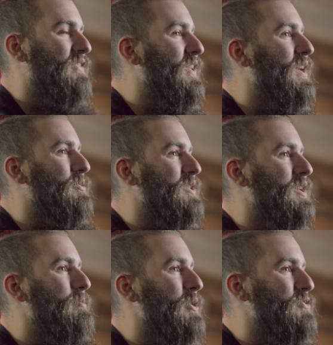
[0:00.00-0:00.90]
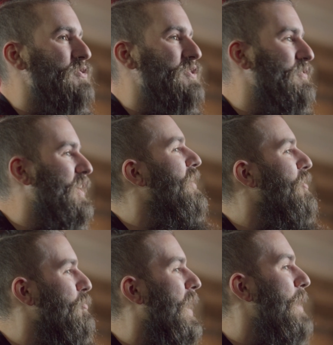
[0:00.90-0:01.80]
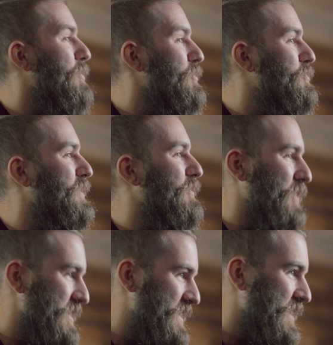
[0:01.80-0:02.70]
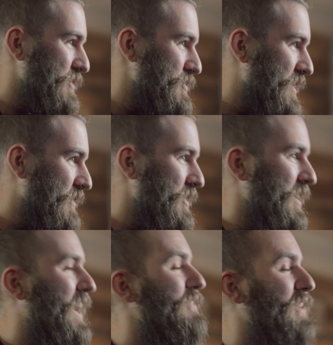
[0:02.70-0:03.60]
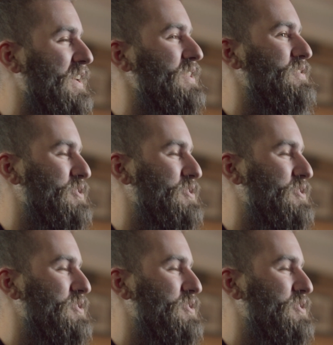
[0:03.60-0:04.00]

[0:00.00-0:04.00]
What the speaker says: I feel like with the emergence of all rappers with their face tattoos and everything, I've had